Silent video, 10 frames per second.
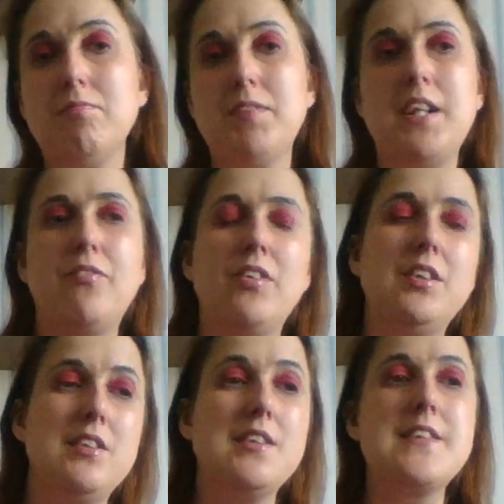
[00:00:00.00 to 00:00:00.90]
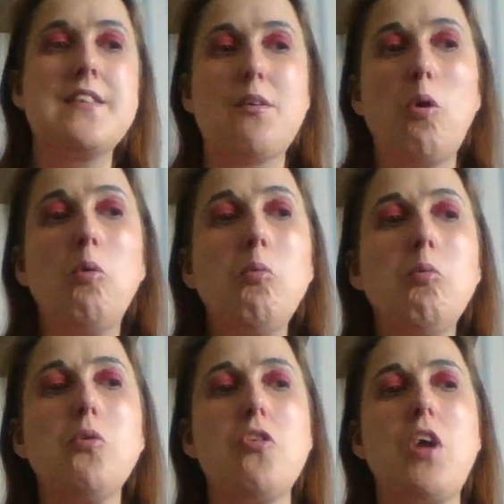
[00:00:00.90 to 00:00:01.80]
different
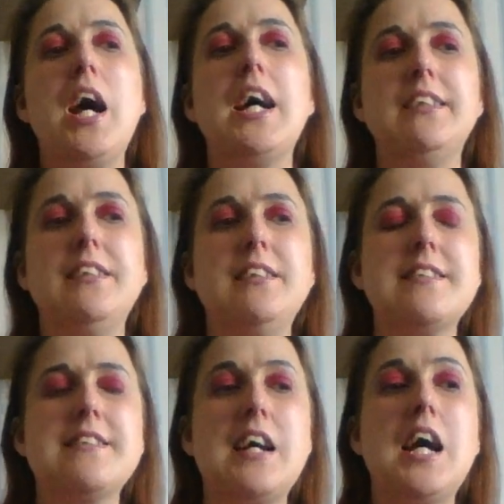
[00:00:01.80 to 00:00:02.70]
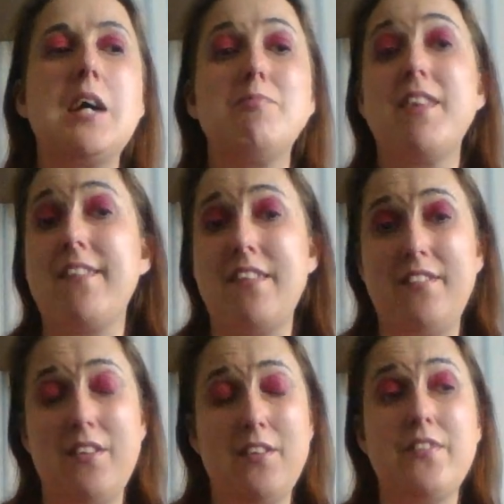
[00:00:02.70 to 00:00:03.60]
schools and um, there's a
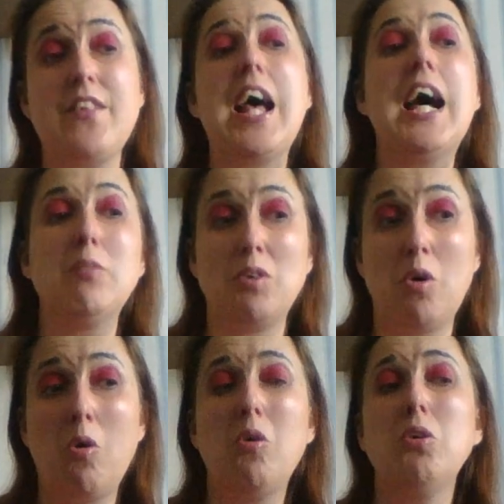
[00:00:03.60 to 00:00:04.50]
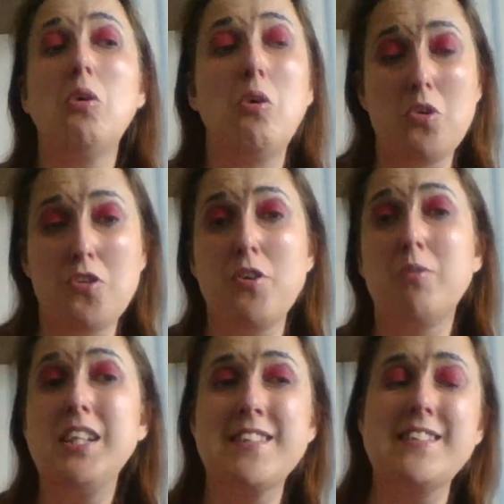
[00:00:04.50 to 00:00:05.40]
town hall also
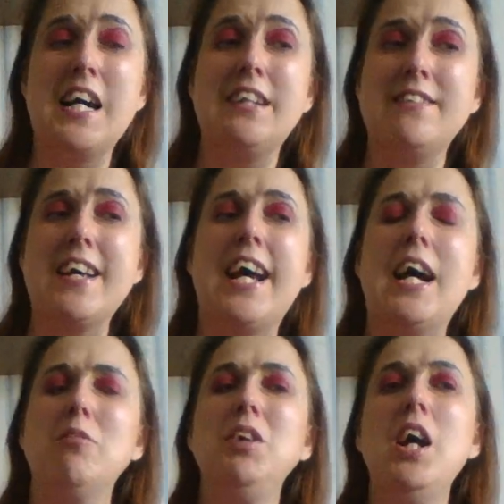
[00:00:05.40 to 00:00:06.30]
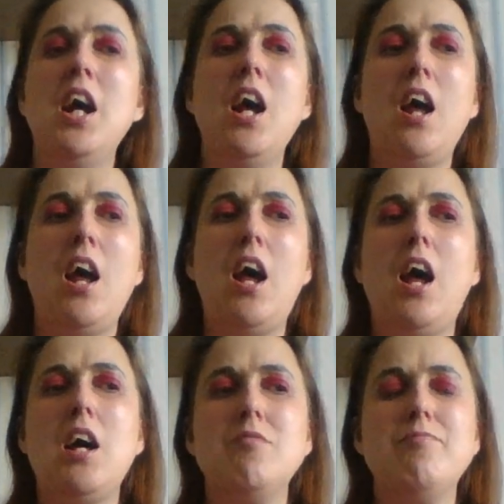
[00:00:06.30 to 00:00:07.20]
in Sandown.
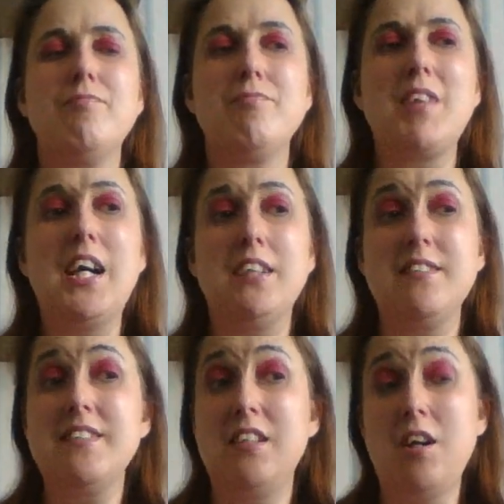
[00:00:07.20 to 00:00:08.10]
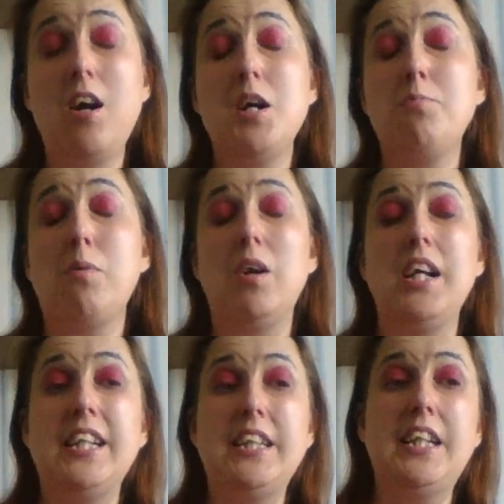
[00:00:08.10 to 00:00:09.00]
Um, and the
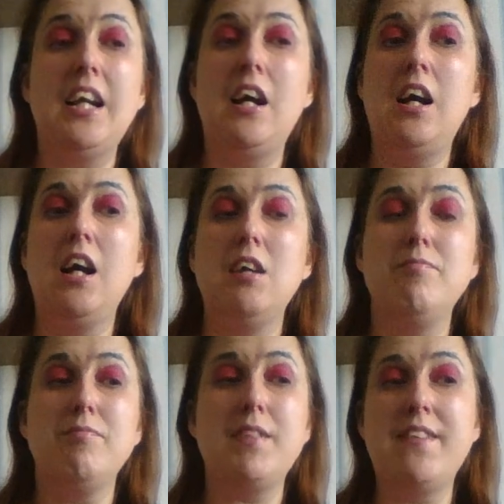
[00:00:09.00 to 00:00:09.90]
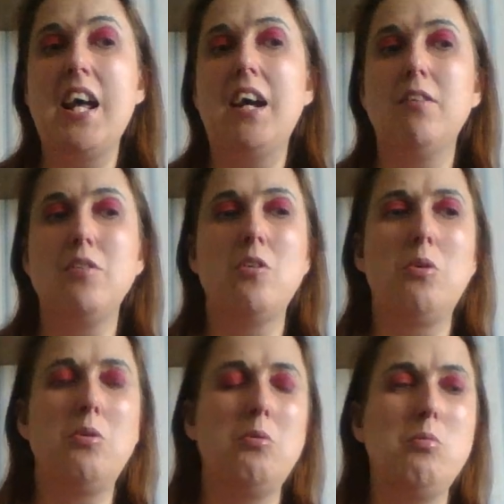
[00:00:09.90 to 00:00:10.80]
library, um, the town
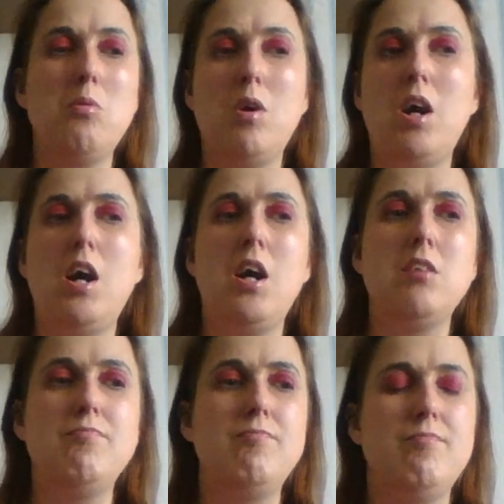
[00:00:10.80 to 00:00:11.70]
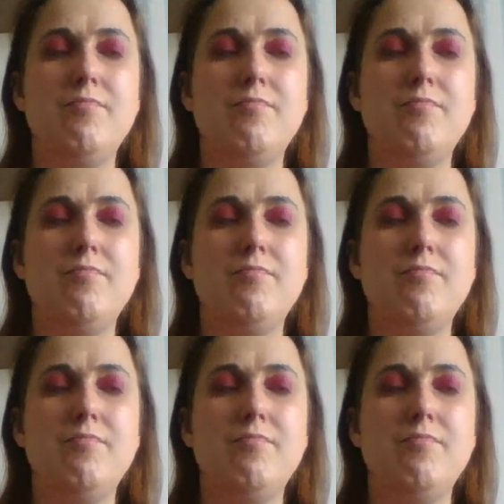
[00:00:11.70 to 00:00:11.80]
hall, um,